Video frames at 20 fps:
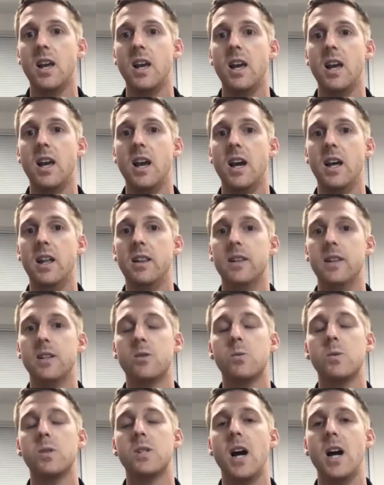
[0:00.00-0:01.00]
And
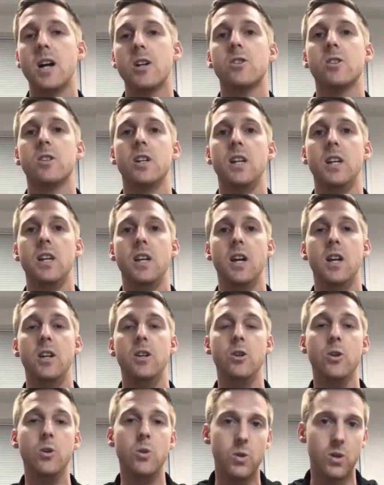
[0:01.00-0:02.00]
this was actually a
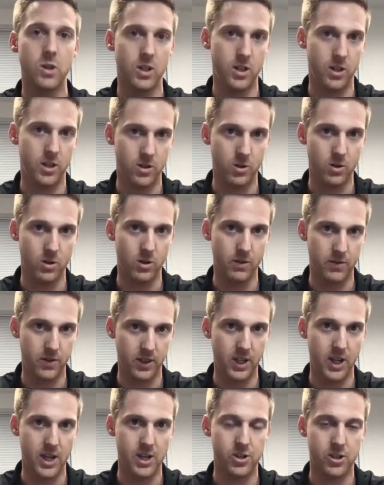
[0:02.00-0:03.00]
new clinical
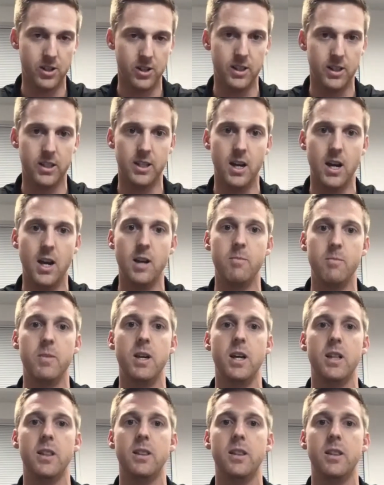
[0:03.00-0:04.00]
affiliation at the time
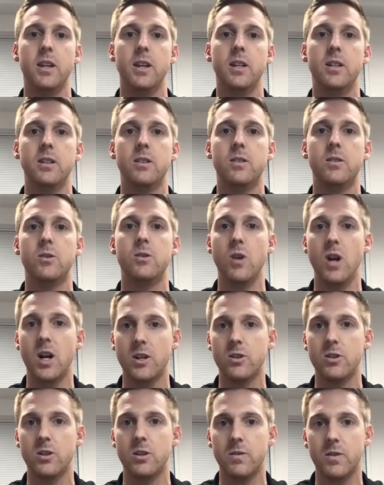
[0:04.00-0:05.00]
that the
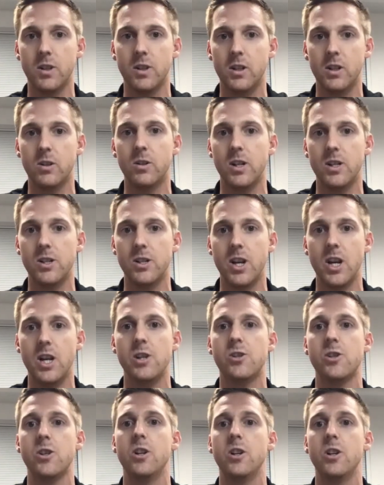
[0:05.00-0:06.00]
director of clinical
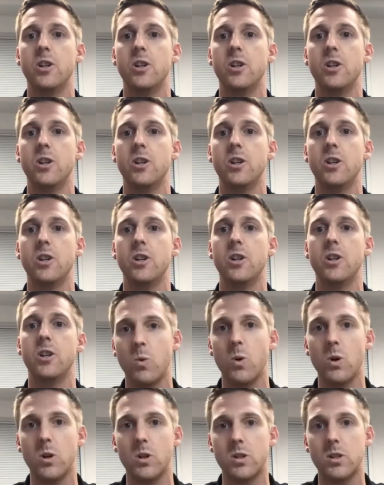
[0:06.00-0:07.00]
education,
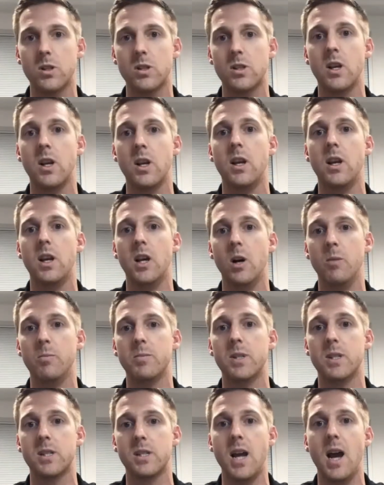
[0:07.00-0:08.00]
Dr. Schwartz,
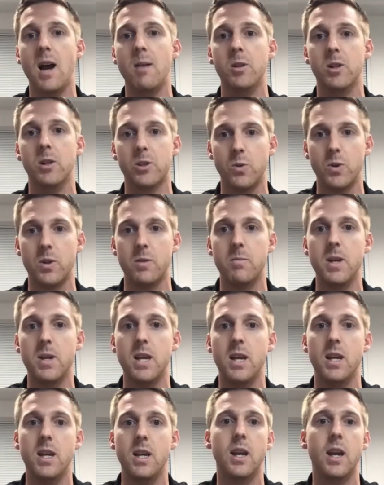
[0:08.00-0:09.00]
helped establish with
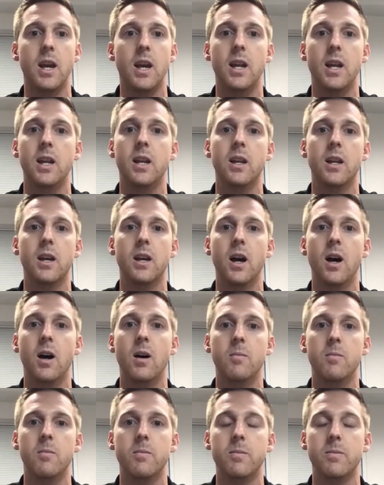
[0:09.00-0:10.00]
me. And
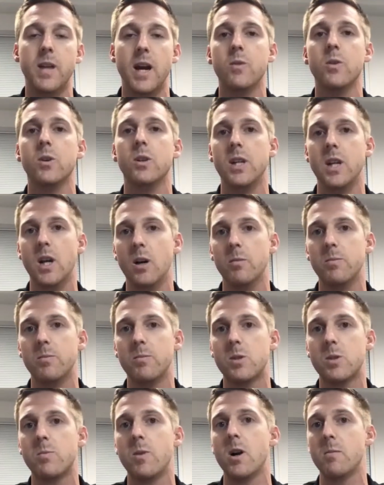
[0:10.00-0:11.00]
um, that really helped
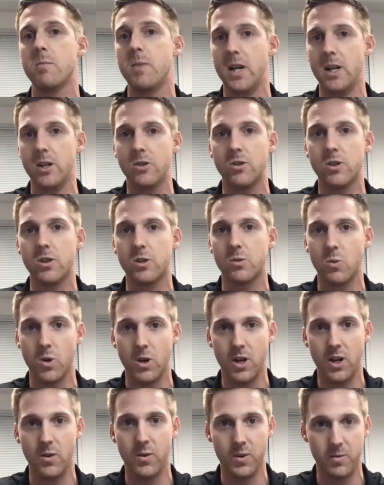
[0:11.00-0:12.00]
spark my interest
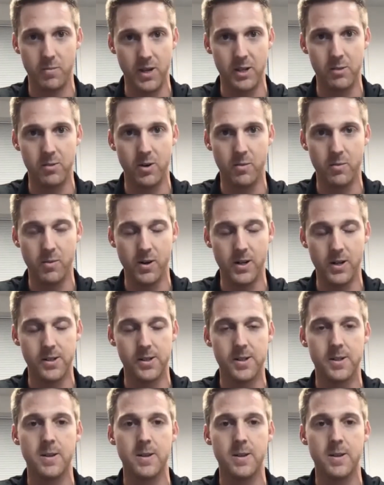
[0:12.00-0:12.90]
working with baseball players.